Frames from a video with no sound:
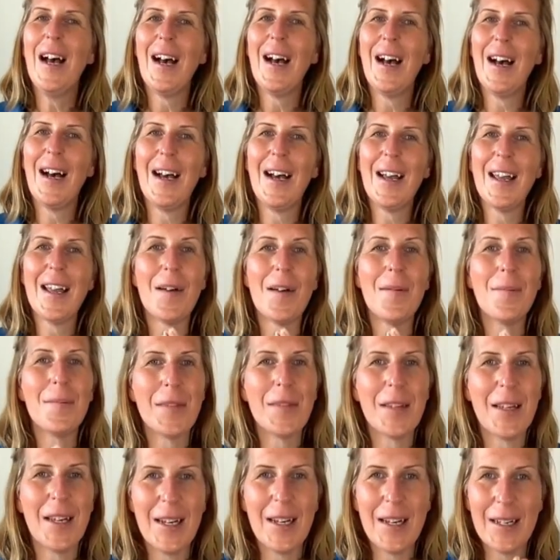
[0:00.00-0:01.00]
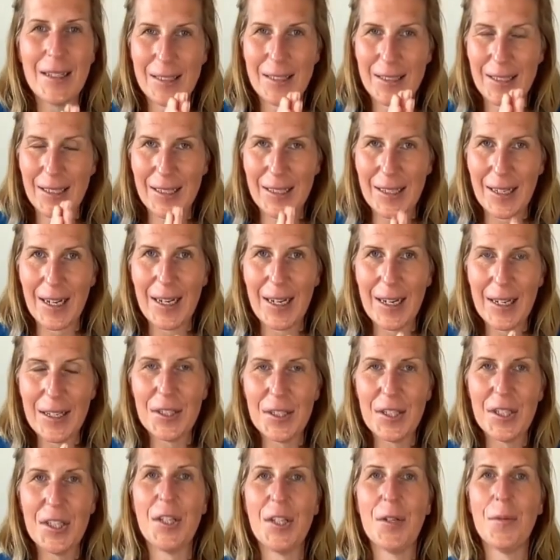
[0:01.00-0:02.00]
I am there to
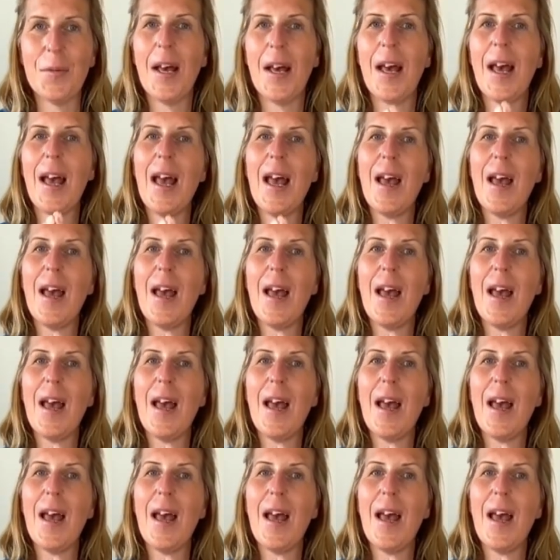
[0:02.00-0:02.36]
guide you